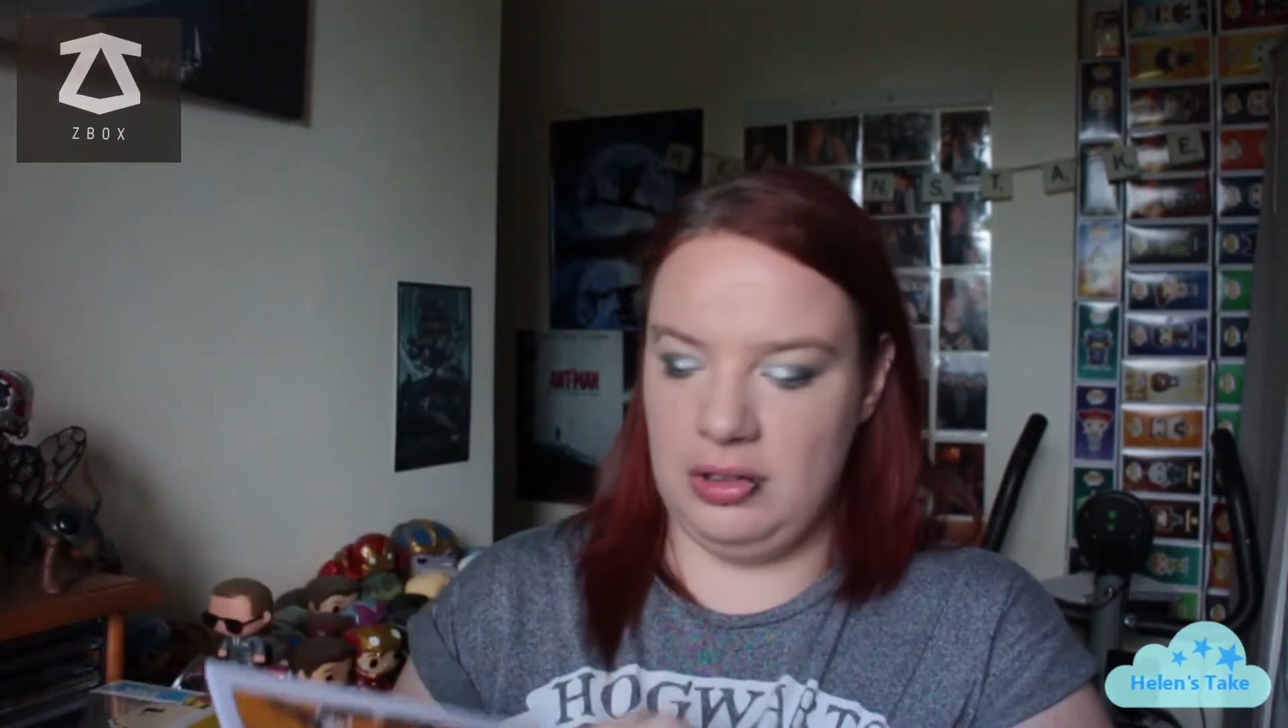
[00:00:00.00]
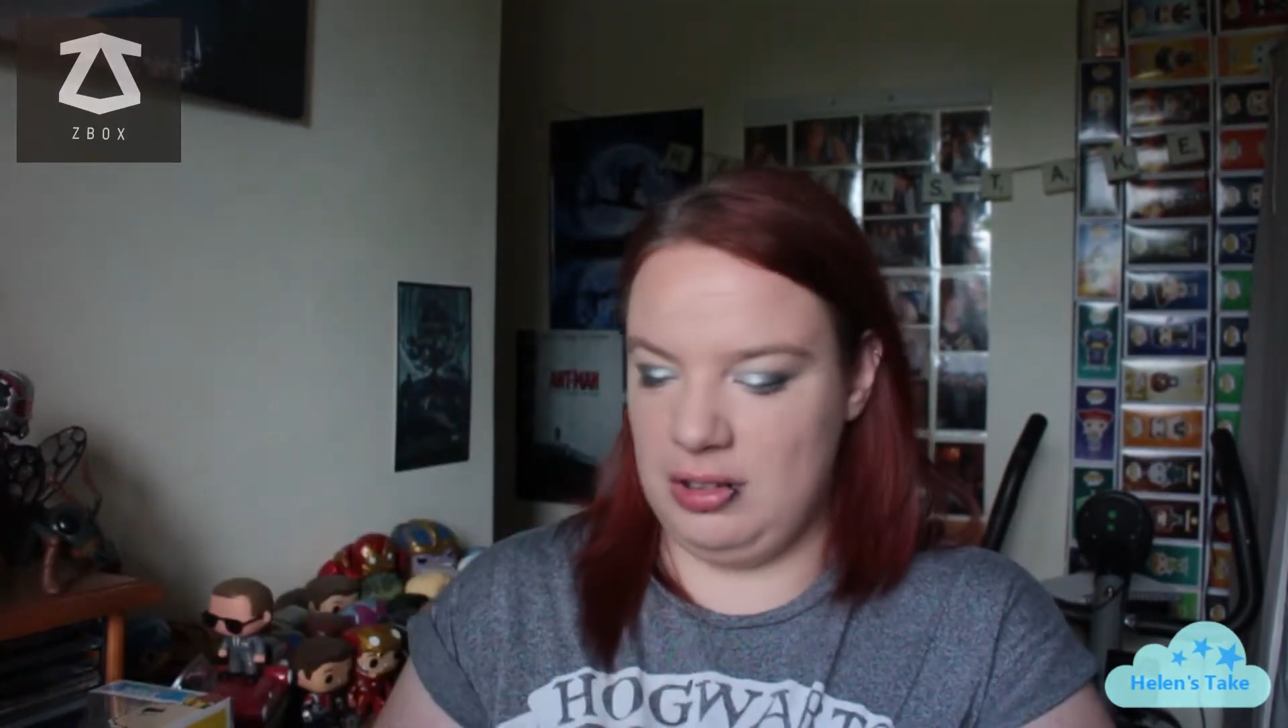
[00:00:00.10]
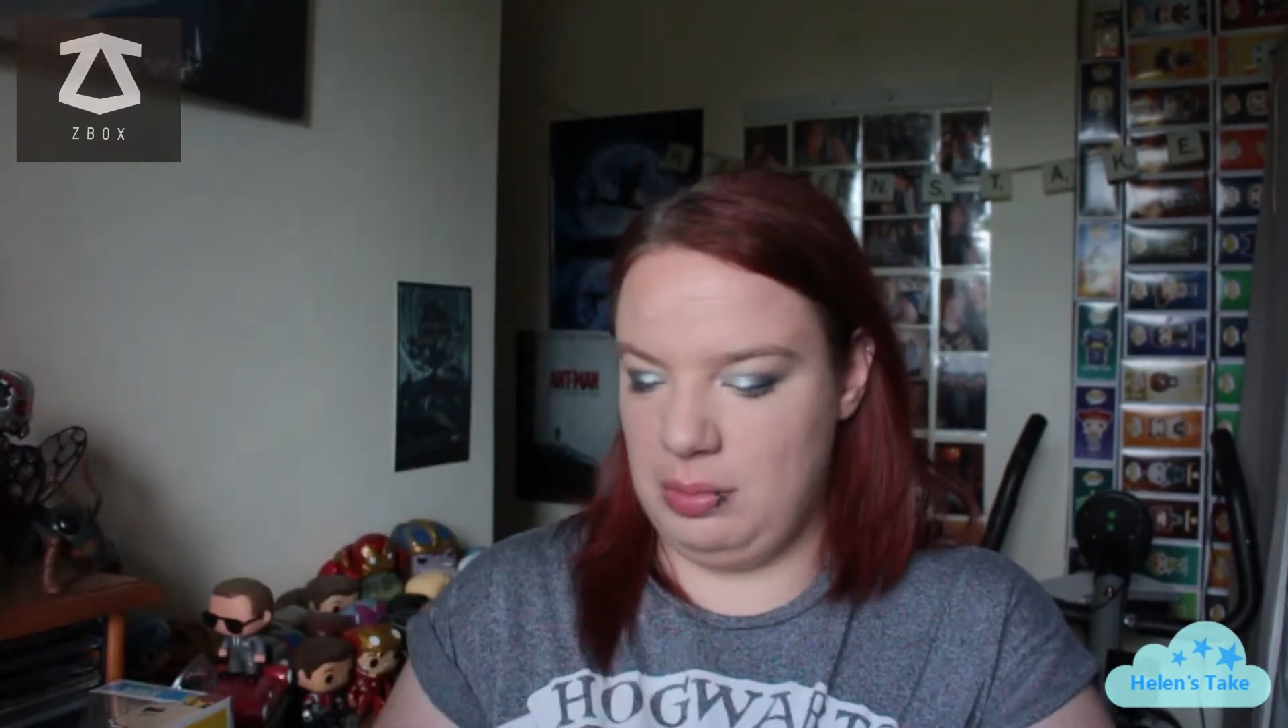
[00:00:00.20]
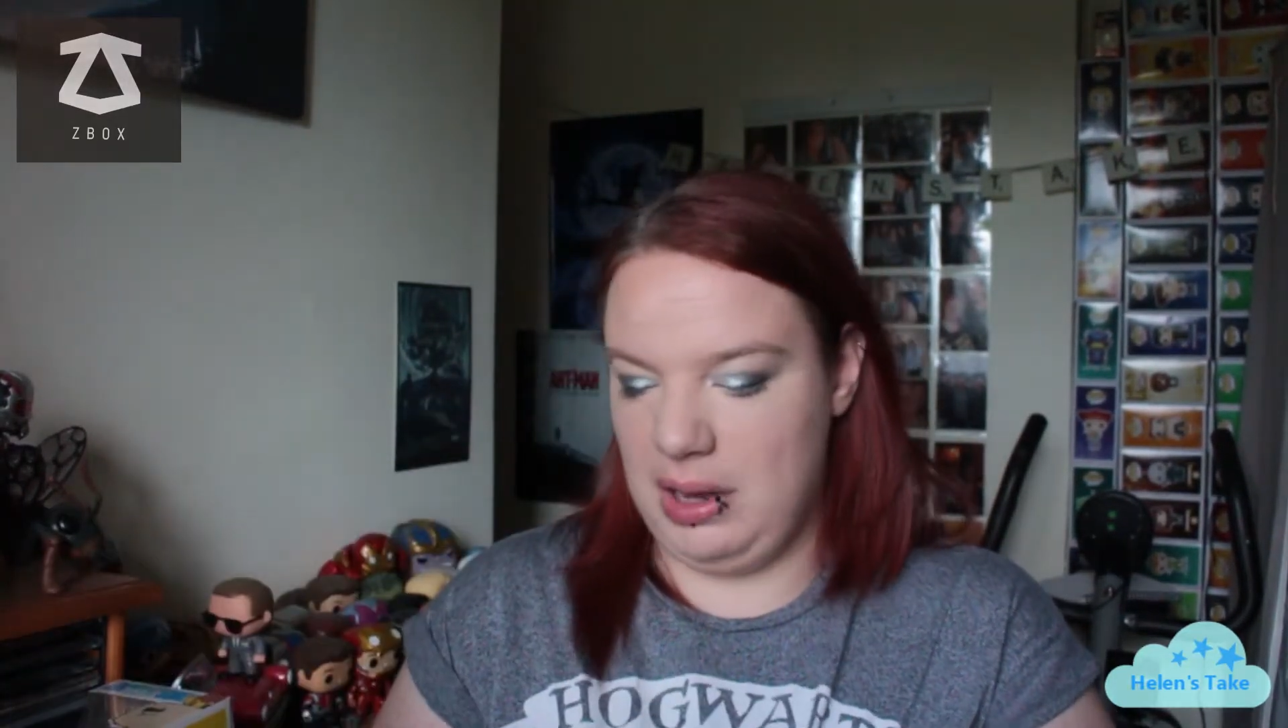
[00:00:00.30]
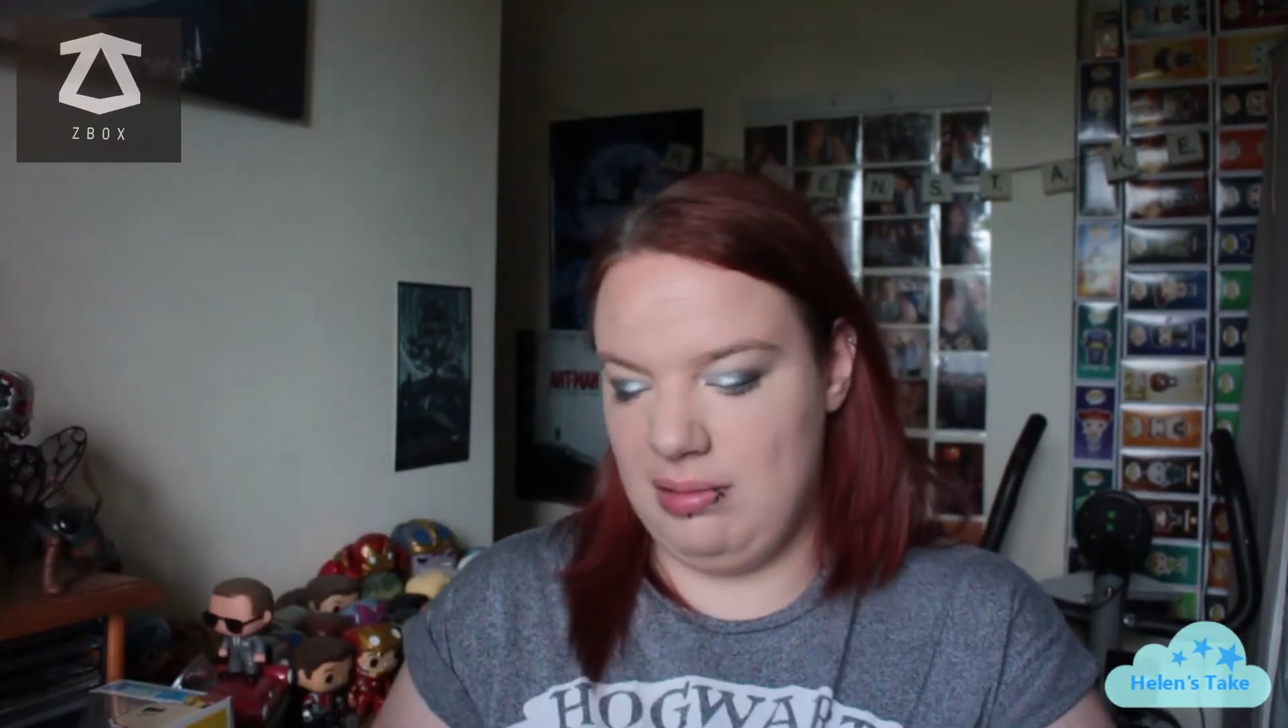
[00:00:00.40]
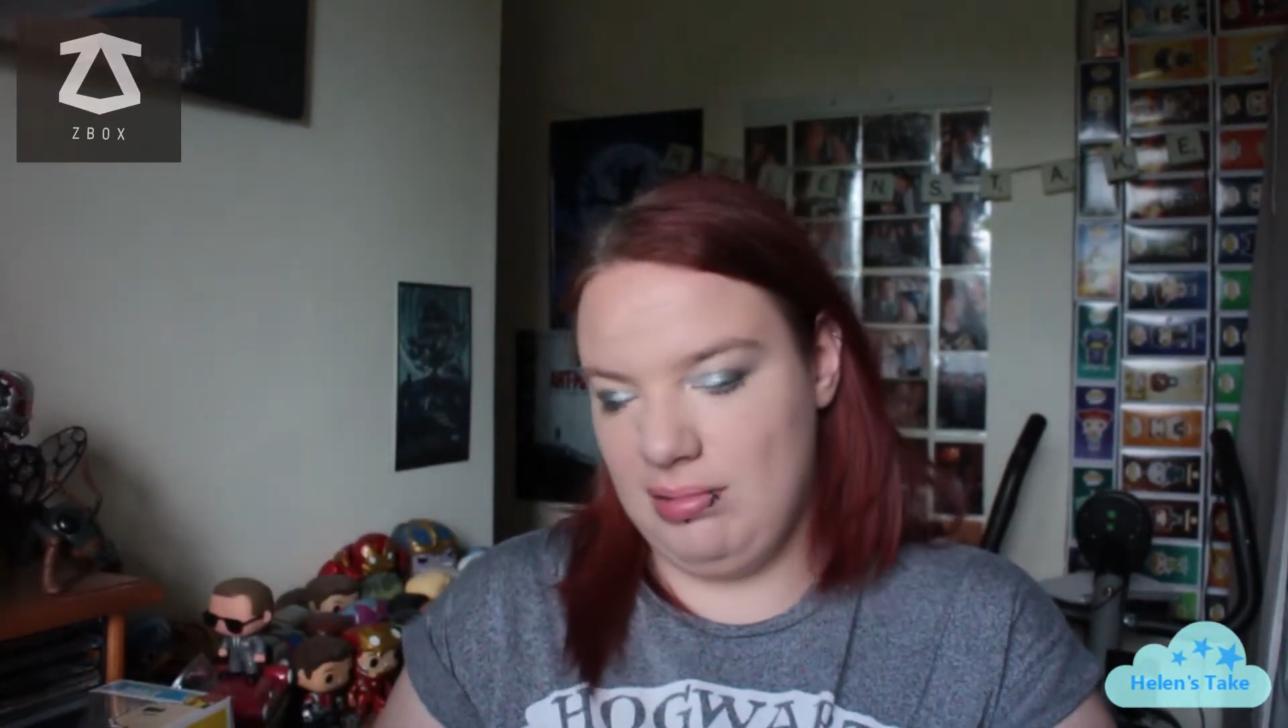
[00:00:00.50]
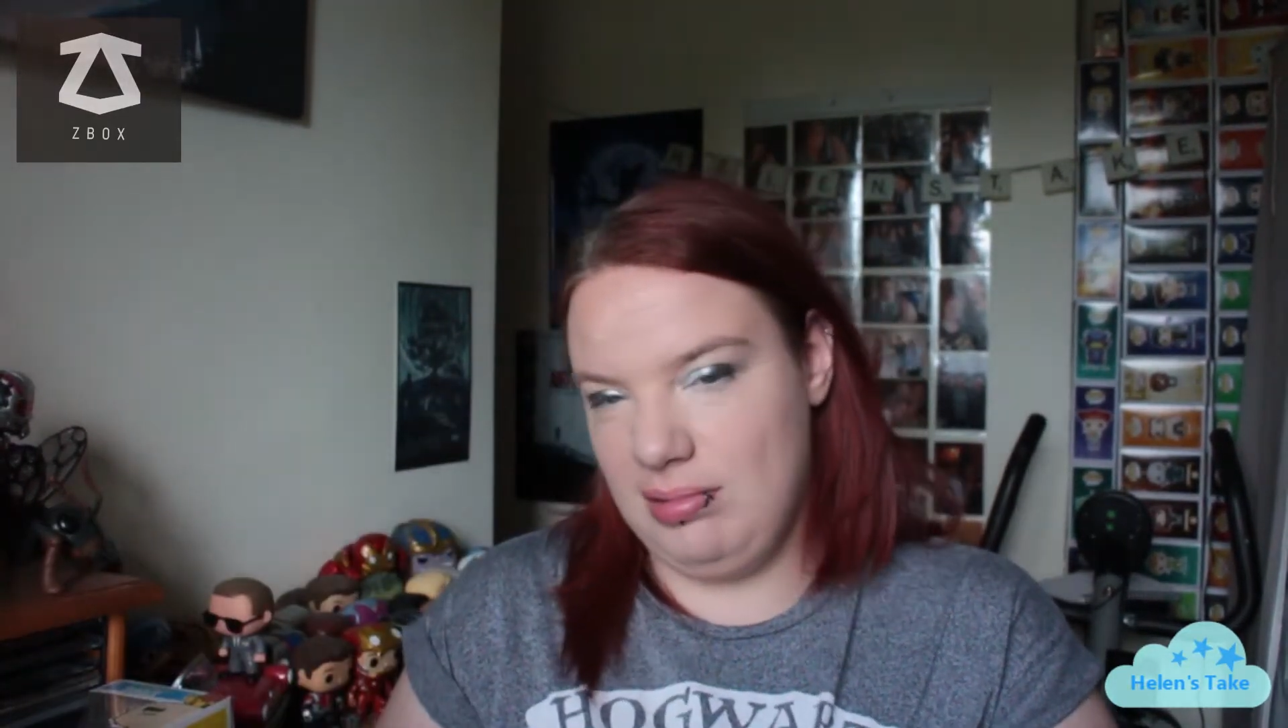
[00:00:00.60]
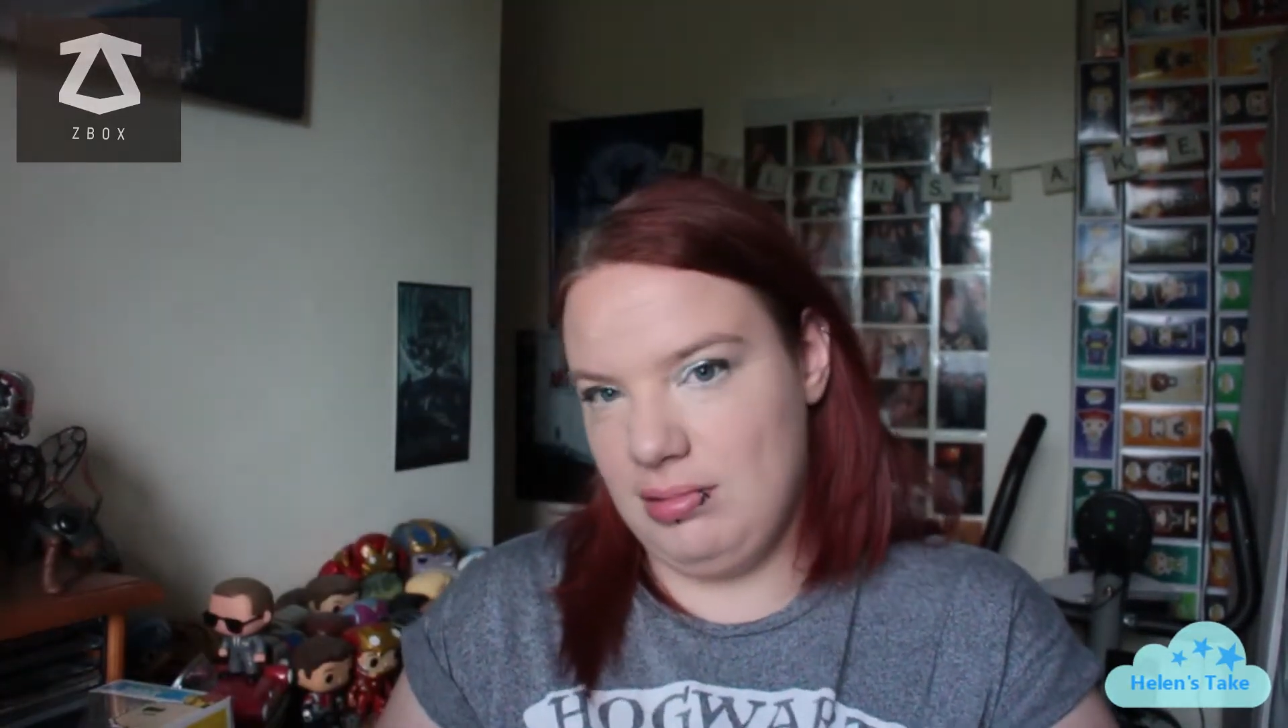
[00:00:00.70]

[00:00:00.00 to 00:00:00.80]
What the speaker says: so it's a bit